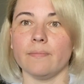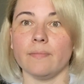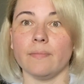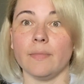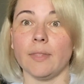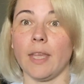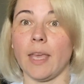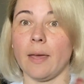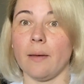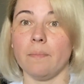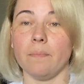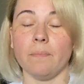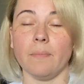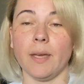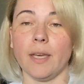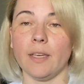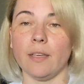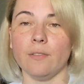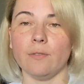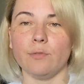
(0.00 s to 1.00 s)
yeah,
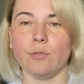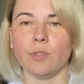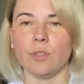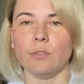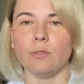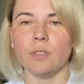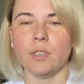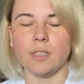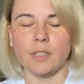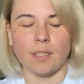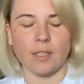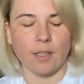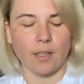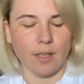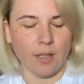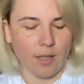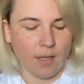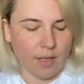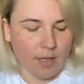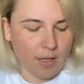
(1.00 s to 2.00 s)
back and forwards.
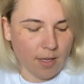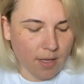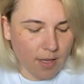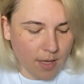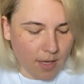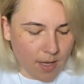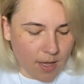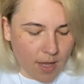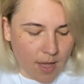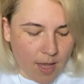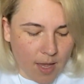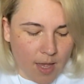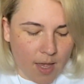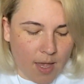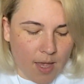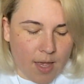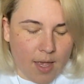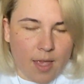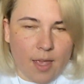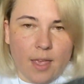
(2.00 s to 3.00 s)

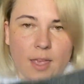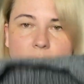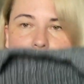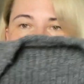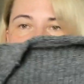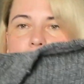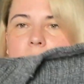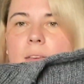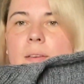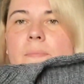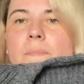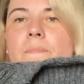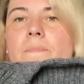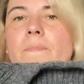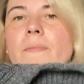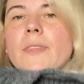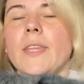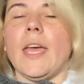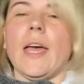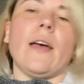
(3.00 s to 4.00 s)

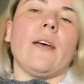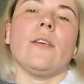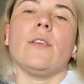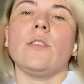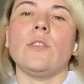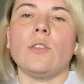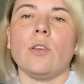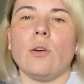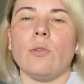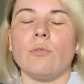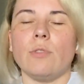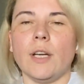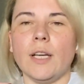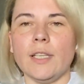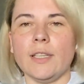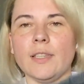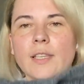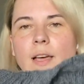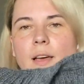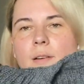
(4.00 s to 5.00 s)
Yeah, so
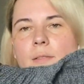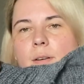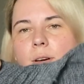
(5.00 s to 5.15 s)
right now